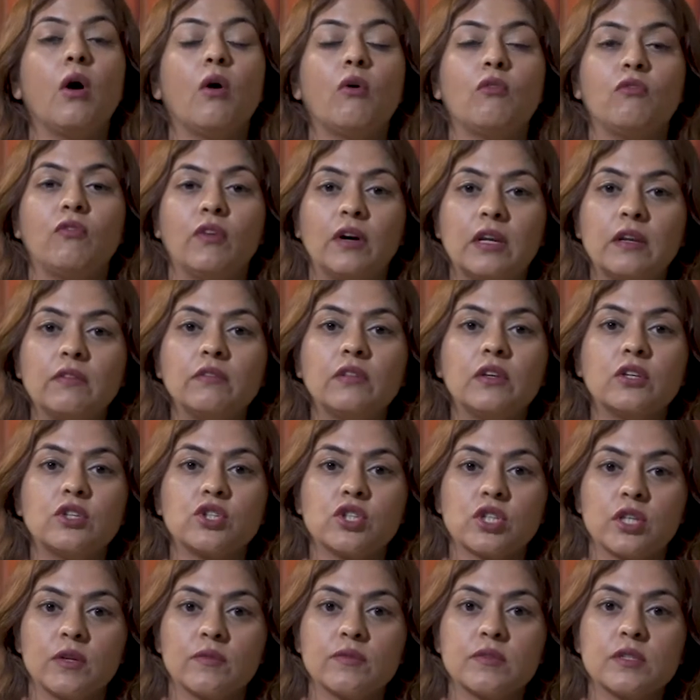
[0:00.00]
One of the
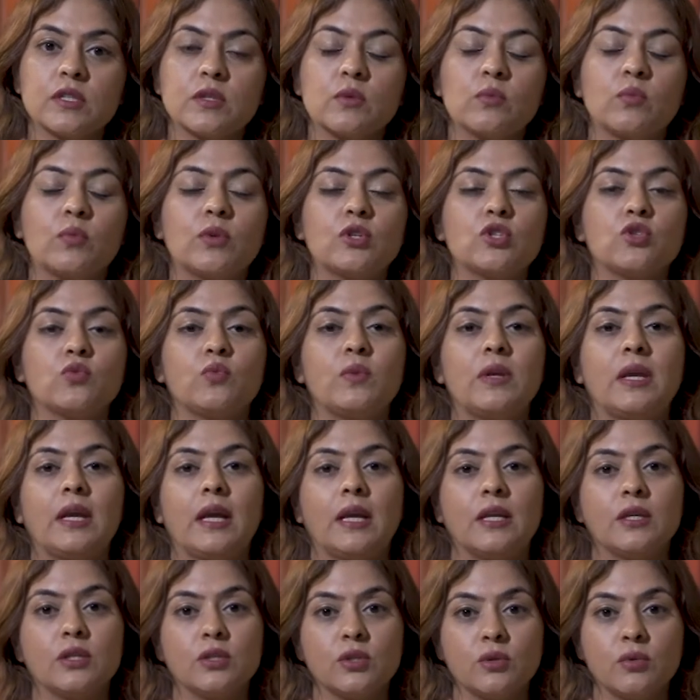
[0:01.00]
shifts which we
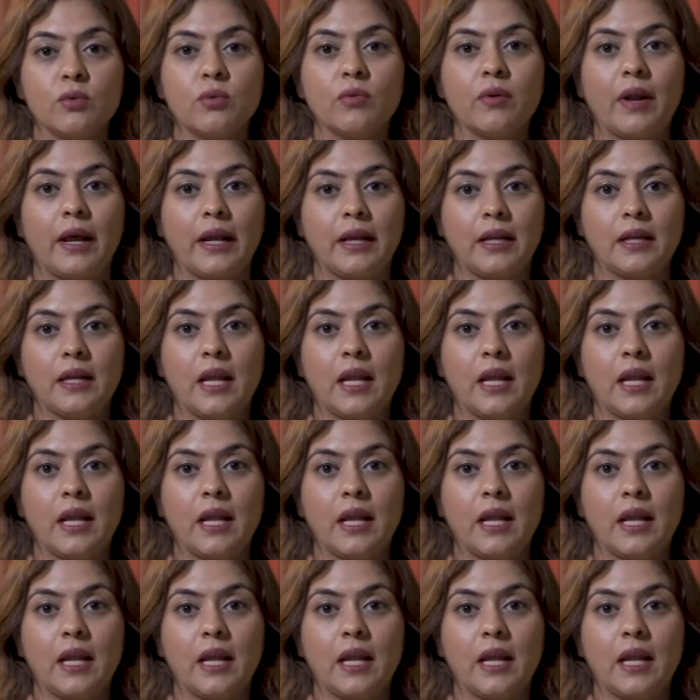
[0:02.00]
can do right